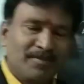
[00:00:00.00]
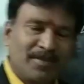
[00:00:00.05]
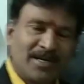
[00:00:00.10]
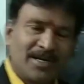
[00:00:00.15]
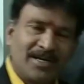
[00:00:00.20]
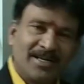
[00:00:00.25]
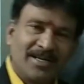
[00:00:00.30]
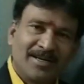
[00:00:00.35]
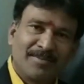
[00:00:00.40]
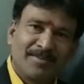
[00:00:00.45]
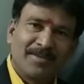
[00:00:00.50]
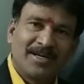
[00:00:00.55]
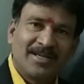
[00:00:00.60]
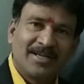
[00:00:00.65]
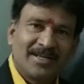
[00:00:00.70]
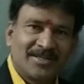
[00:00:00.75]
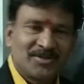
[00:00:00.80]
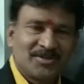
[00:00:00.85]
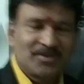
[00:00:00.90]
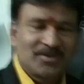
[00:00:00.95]
my dear
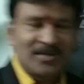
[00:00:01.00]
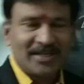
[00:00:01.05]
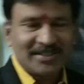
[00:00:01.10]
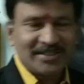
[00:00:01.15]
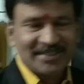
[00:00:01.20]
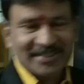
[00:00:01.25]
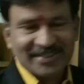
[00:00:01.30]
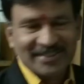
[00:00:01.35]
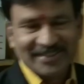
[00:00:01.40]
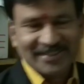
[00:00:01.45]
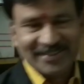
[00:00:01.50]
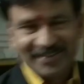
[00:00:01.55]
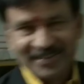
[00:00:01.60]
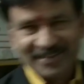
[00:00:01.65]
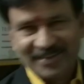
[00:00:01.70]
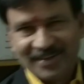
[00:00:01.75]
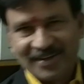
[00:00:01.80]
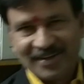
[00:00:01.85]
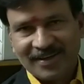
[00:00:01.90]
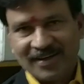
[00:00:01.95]
medical students
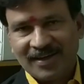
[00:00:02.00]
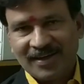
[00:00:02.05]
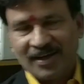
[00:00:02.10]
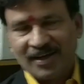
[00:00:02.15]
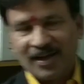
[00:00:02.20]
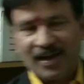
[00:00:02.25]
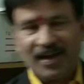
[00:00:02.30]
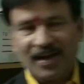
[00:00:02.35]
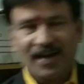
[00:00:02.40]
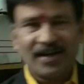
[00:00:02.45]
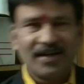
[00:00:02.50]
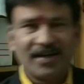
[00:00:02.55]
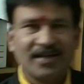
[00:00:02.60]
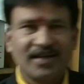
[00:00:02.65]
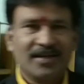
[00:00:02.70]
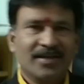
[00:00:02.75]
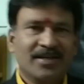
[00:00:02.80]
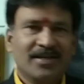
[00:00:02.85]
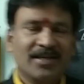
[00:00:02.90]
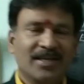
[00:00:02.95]
and
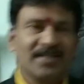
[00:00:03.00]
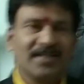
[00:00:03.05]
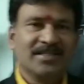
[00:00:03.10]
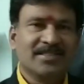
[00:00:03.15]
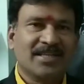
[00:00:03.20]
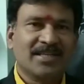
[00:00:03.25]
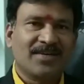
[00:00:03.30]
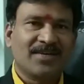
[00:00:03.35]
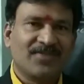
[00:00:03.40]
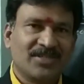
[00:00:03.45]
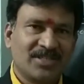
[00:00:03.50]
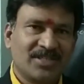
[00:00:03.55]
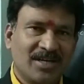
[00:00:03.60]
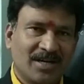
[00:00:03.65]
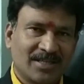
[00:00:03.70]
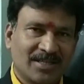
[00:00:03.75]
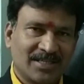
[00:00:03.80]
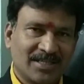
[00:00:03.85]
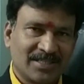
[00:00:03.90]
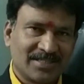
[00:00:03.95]
in service
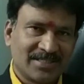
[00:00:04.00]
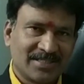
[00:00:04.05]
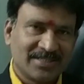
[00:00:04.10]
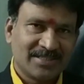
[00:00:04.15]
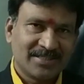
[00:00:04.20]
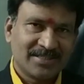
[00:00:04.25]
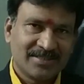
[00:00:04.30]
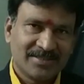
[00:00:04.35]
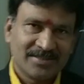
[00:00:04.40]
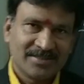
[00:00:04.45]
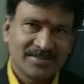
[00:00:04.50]
doctors